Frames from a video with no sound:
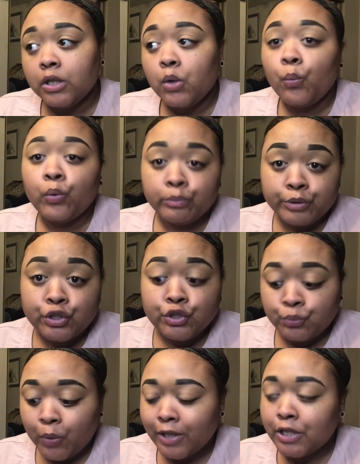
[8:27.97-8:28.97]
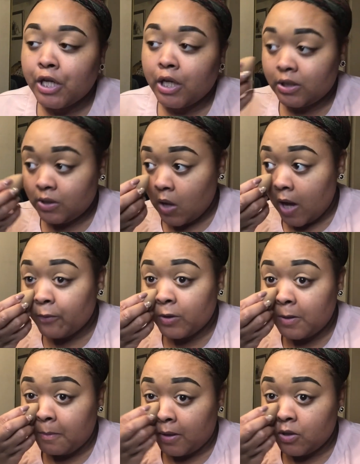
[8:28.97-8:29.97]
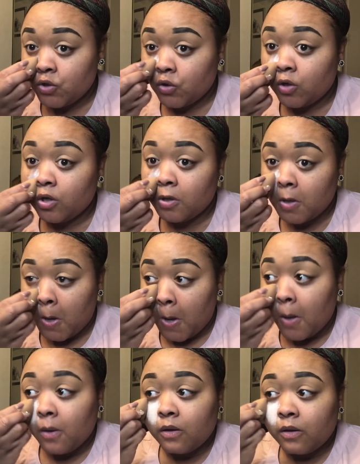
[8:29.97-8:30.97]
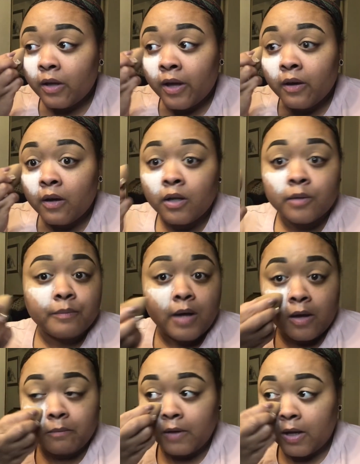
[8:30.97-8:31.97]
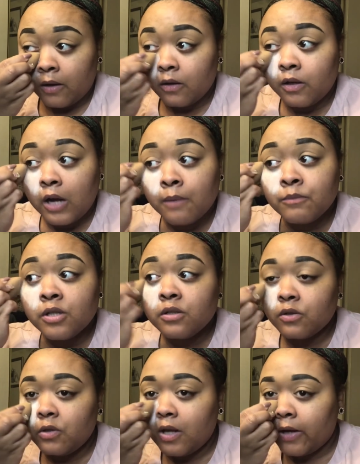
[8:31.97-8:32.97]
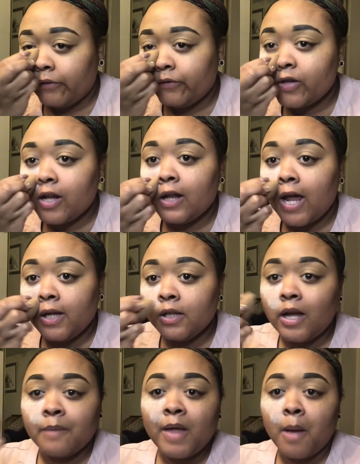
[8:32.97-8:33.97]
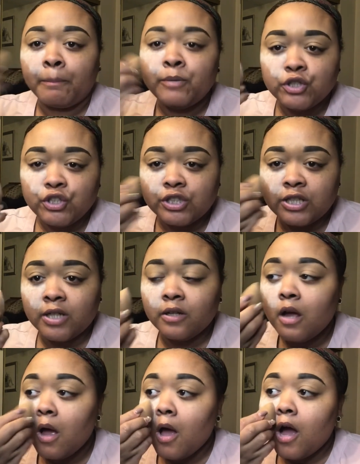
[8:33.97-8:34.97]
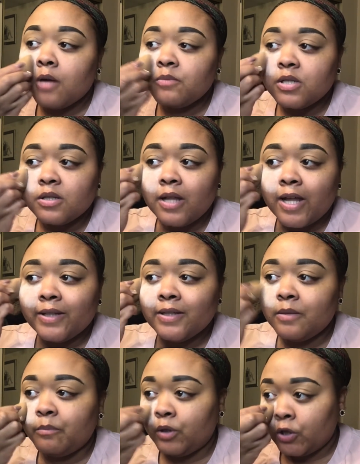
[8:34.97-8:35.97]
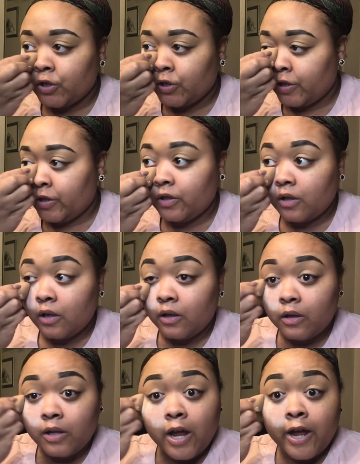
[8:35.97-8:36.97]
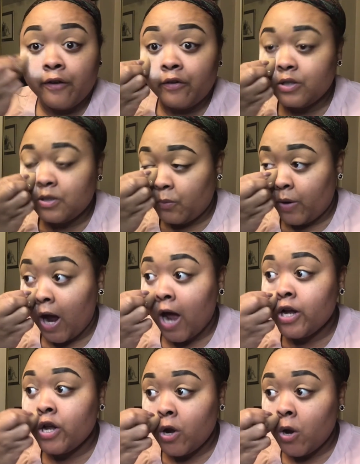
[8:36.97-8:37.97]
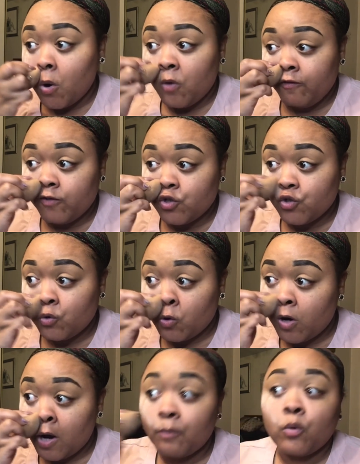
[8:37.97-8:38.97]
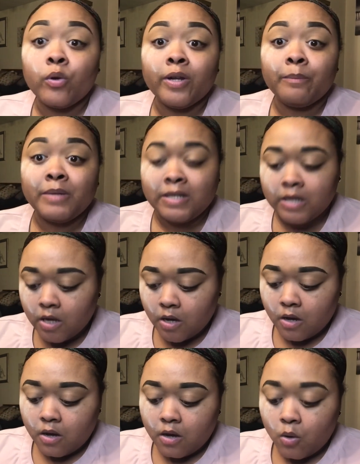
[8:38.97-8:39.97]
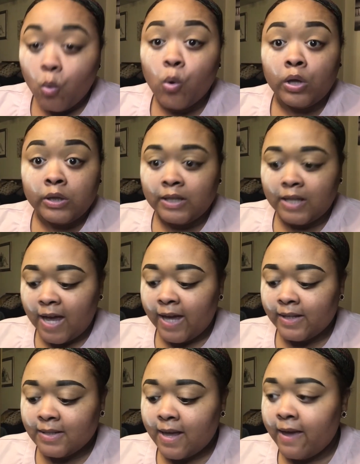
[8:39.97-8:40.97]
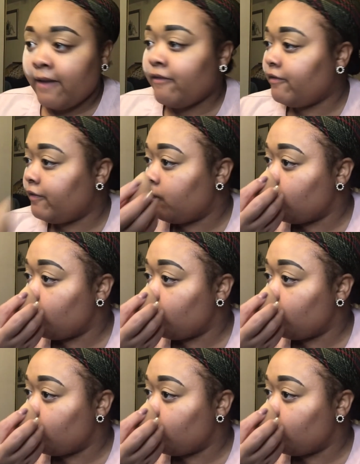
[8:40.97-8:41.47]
will be sweating, so I want to make sure that I'm not, and I'm just lightly, I'm not pushing it in, I'm just lightly blurring it in the areas where I know for sure I'm going to be oily as F.